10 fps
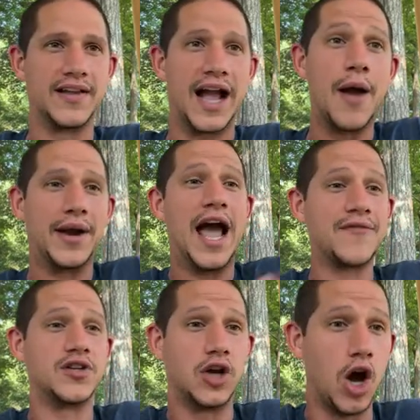Like I would
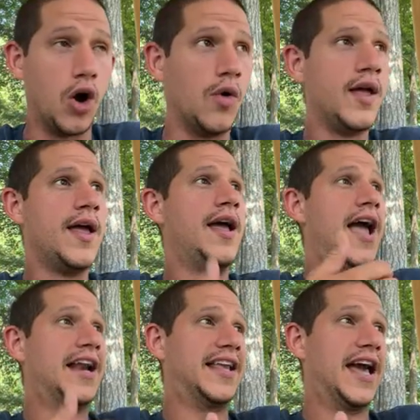have to go
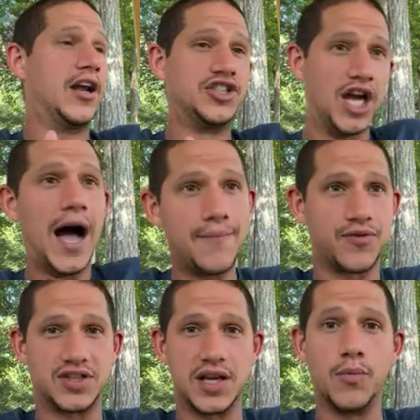and get a job
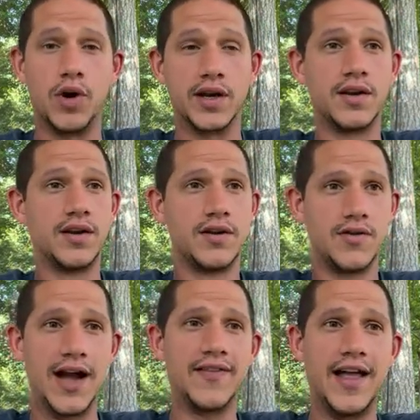for someone, right?